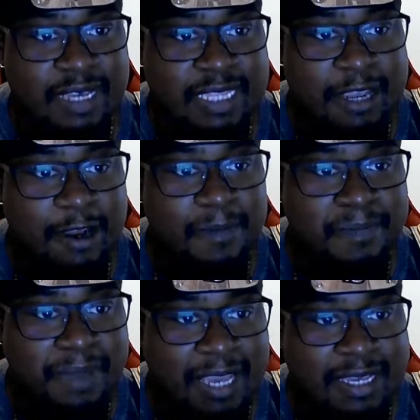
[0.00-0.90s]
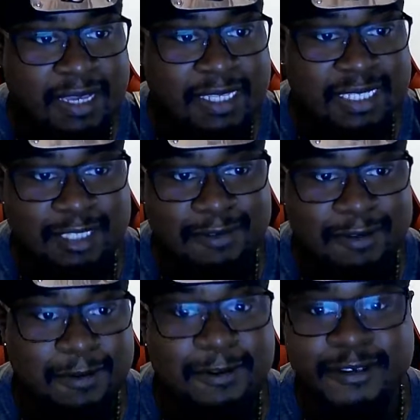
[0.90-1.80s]
They are backing us into a
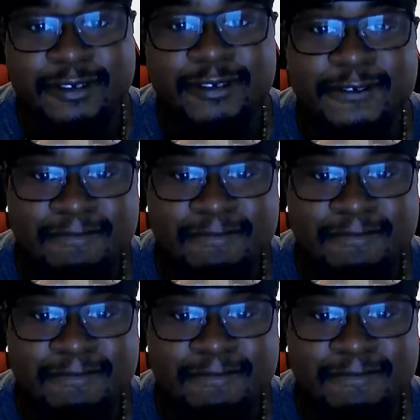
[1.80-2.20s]
corner.